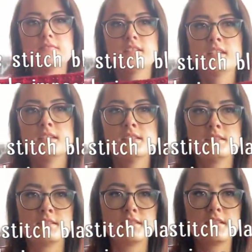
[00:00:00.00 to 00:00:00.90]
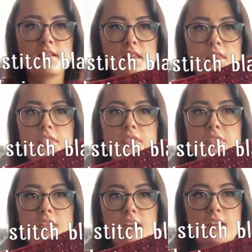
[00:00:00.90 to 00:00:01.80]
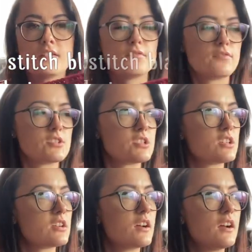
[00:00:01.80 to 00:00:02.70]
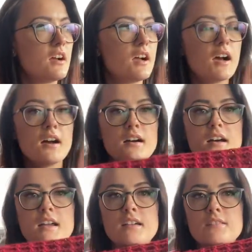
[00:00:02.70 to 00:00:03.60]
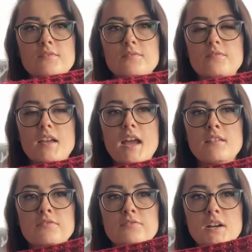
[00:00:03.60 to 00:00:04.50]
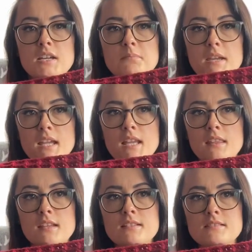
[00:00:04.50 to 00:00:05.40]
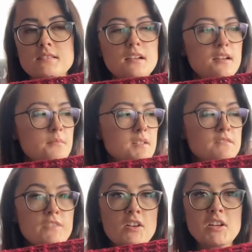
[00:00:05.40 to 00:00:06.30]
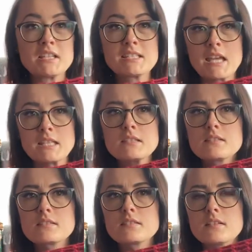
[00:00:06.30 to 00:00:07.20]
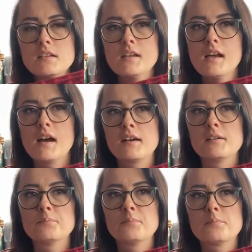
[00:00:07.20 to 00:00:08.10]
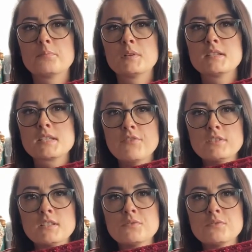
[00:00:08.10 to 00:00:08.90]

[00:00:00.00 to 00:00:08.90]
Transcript: it is thick for sure. I had fun making this. It's very dense, but it definitely